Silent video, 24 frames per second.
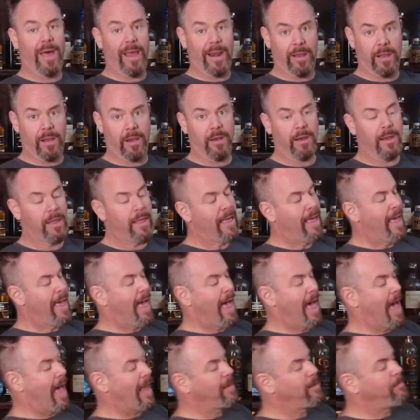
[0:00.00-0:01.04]
on it.
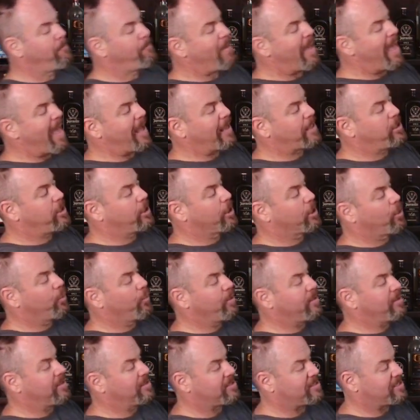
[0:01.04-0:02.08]
On the back, you're
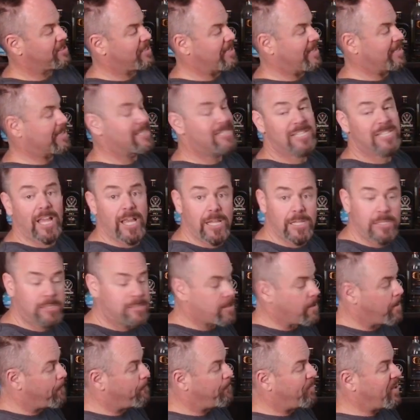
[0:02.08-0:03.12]
going to see it
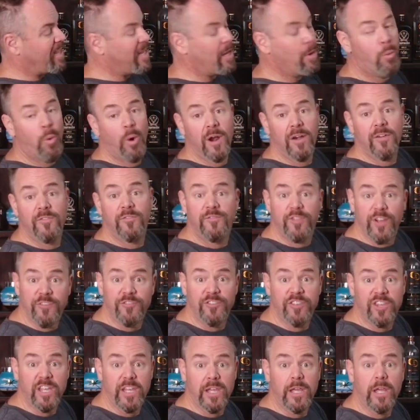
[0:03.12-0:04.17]
says
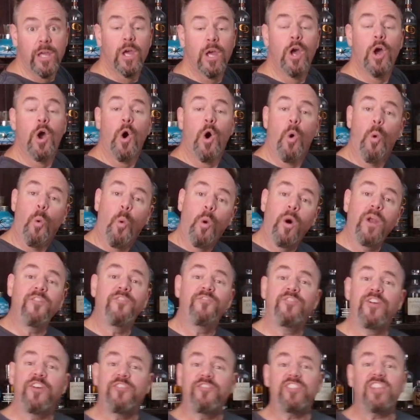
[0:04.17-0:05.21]
P150.
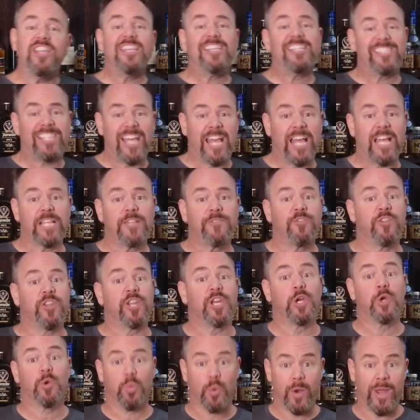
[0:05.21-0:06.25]
150 stands for
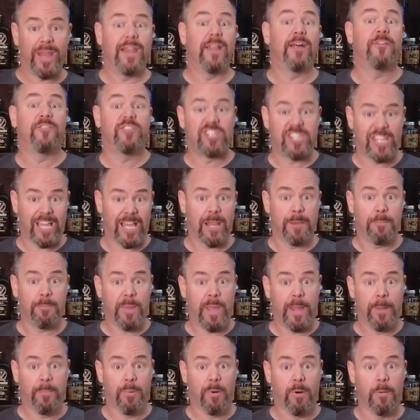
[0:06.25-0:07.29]
the grit of
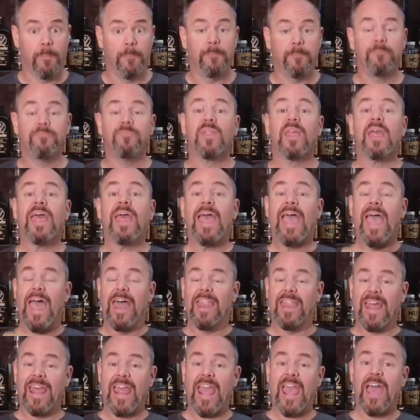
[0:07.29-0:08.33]
sandpaper.
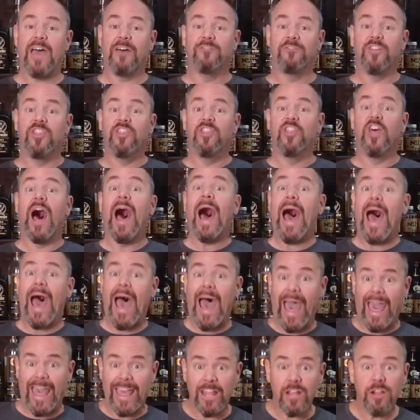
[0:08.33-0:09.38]
And they have the
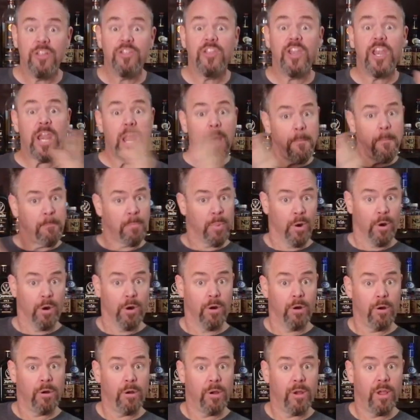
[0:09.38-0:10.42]
higher the
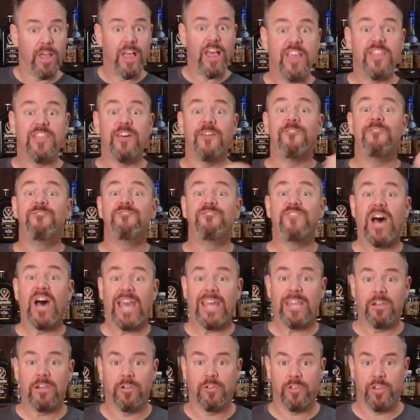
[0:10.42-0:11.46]
number, the
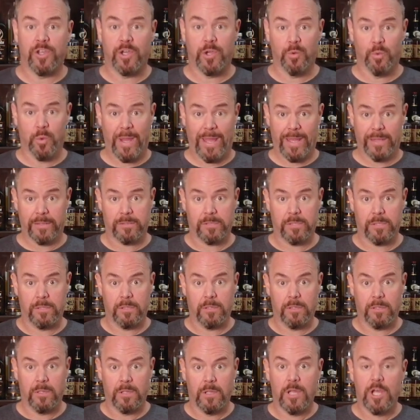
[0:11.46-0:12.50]
finer the grit.
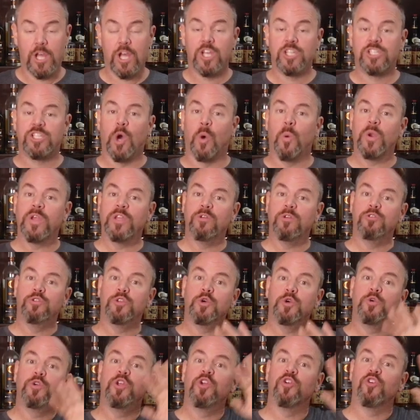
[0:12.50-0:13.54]
So when you
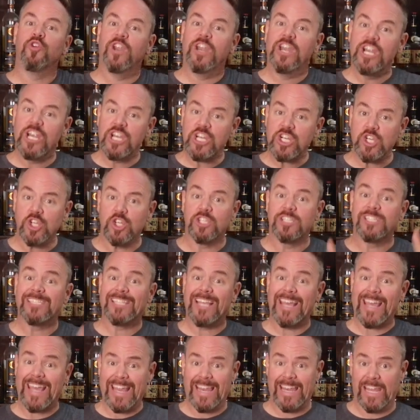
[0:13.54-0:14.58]
do your initial
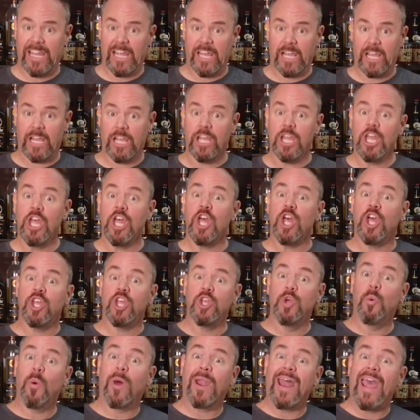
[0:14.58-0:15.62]
sanding,
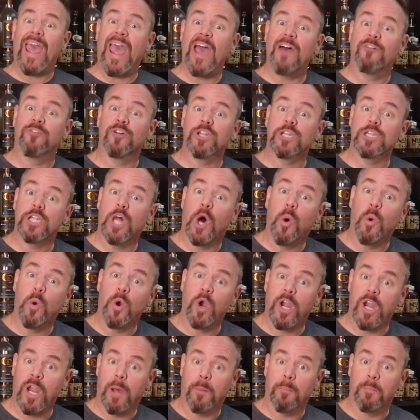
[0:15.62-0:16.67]
you want to have a
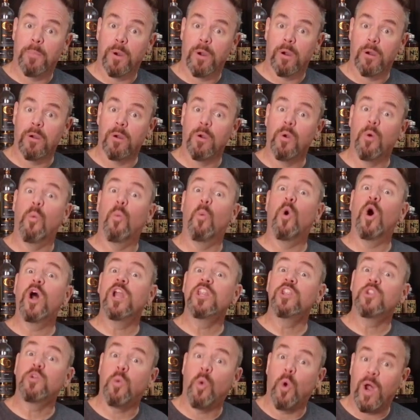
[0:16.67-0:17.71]
lower number,
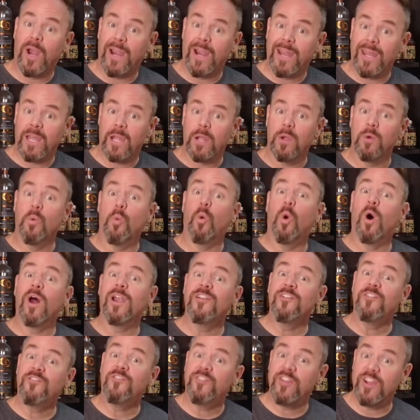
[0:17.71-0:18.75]
120,
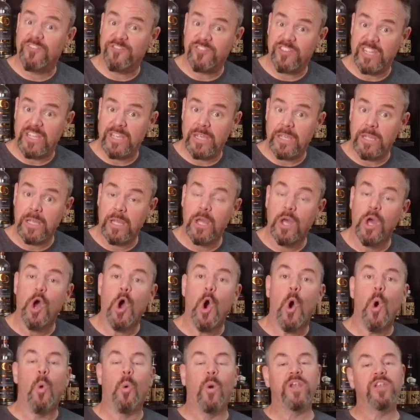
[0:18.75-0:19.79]
150.
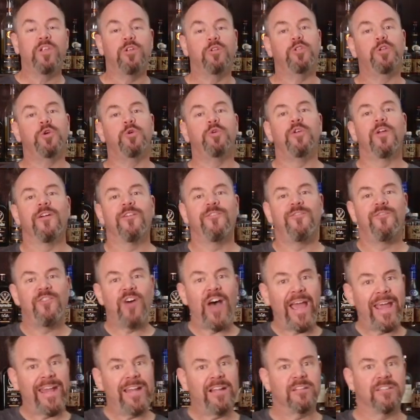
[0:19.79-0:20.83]
When you do your
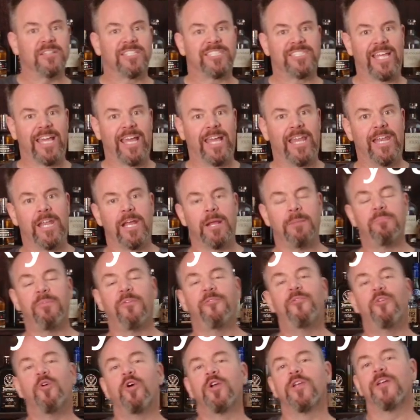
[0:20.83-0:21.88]
final sanding
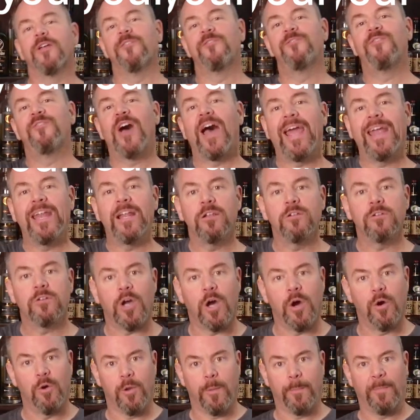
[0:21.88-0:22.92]
before your final
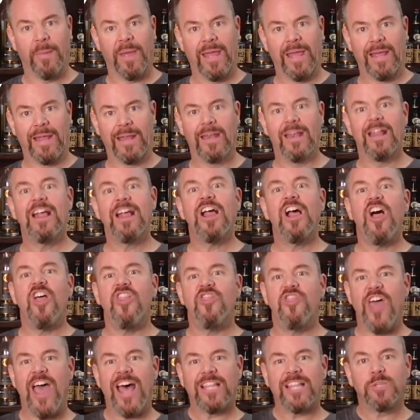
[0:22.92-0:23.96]
coat of paint,
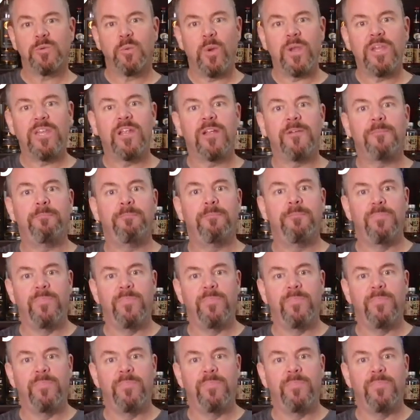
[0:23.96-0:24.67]
that's when you're